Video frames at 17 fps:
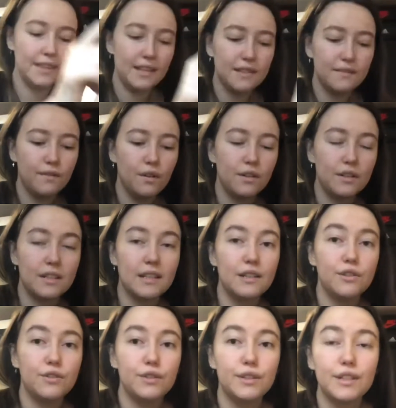this vlog has
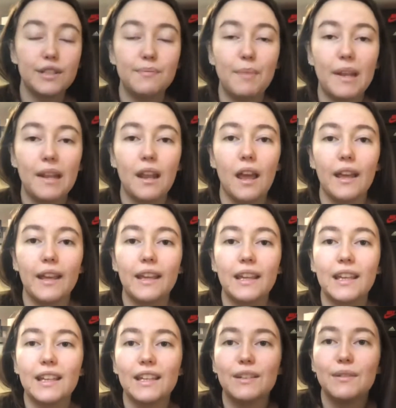literally just been
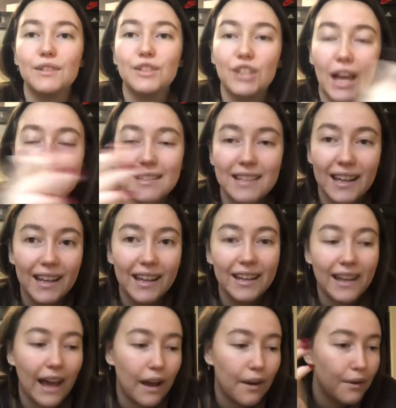like chatting,
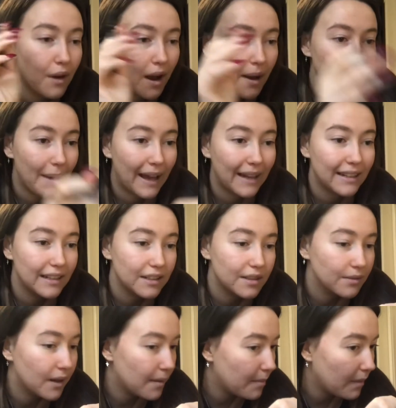and now I'm adding to it